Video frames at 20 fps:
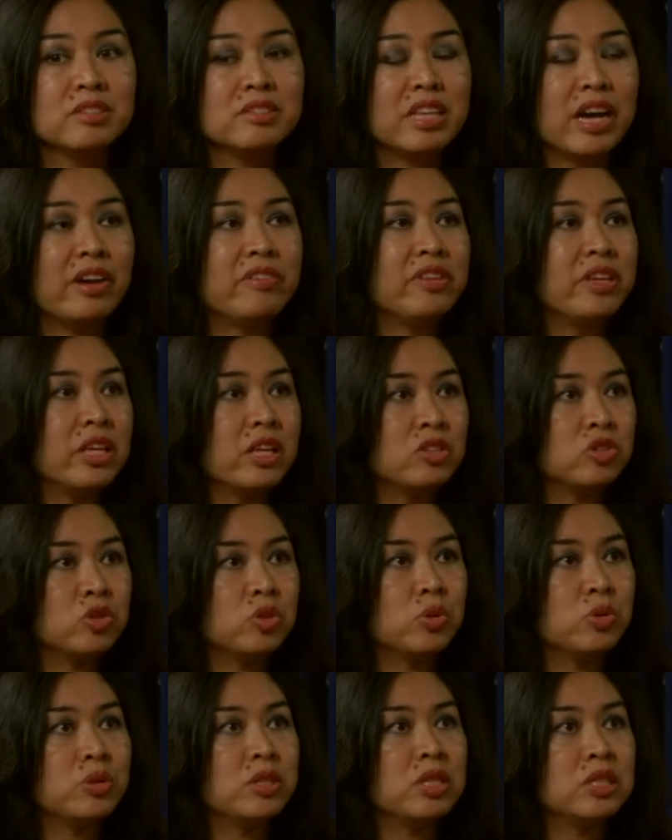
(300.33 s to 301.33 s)
diving
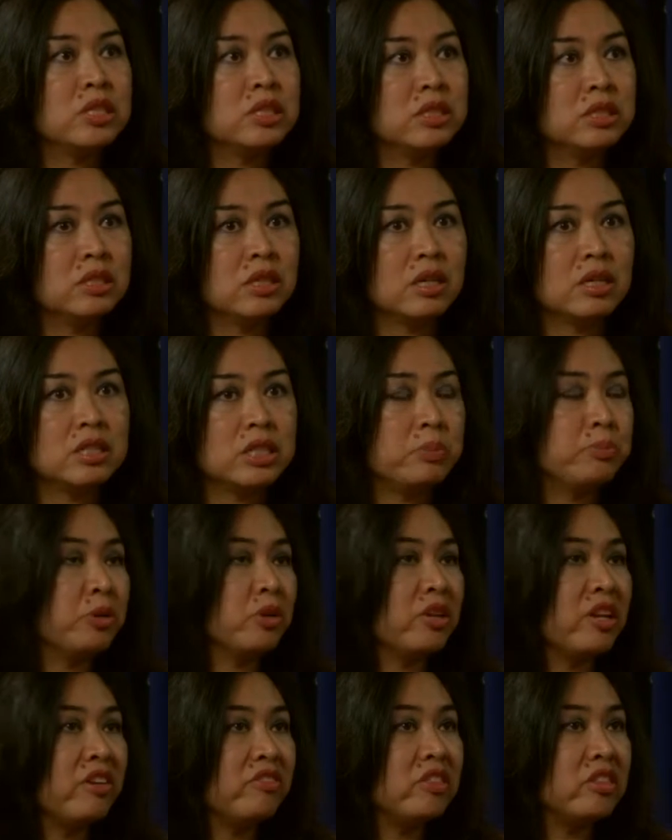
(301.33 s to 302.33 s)
into the uh,
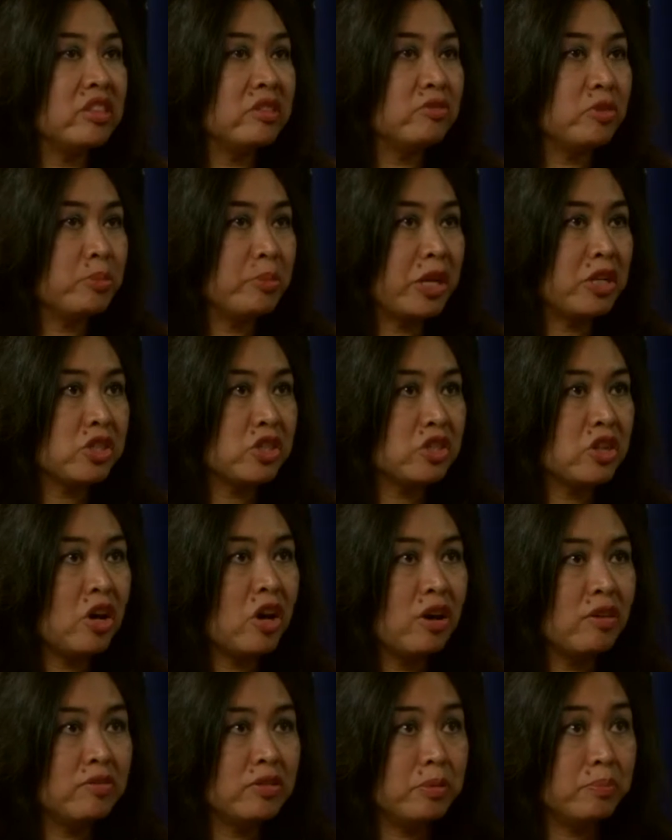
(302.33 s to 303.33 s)
deeper level information
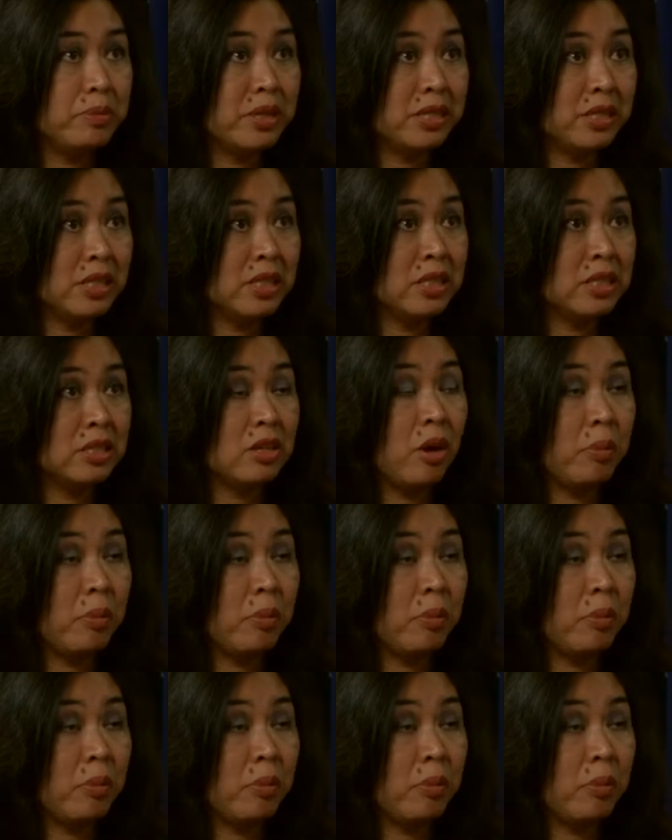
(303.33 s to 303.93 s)
of the business